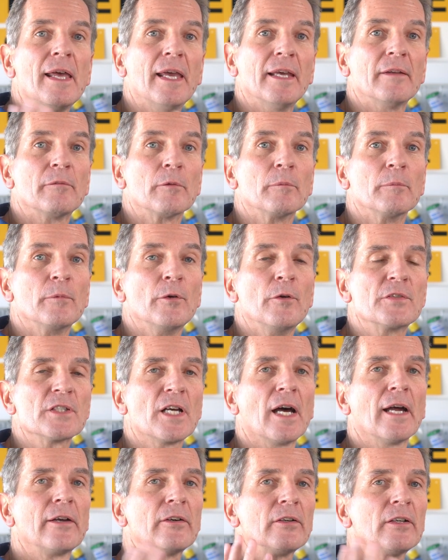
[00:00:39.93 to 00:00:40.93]
It removes
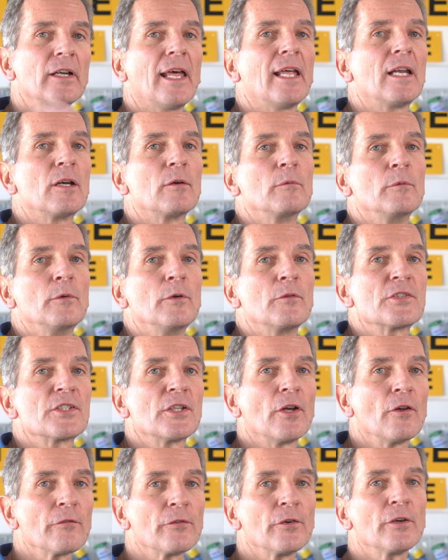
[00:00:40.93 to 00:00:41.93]
iron and it removes
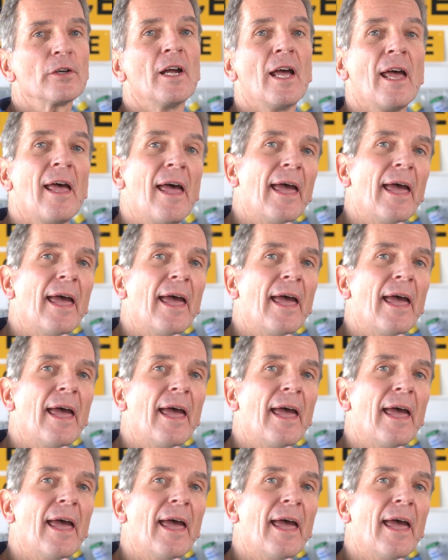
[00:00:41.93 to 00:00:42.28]
sulfur,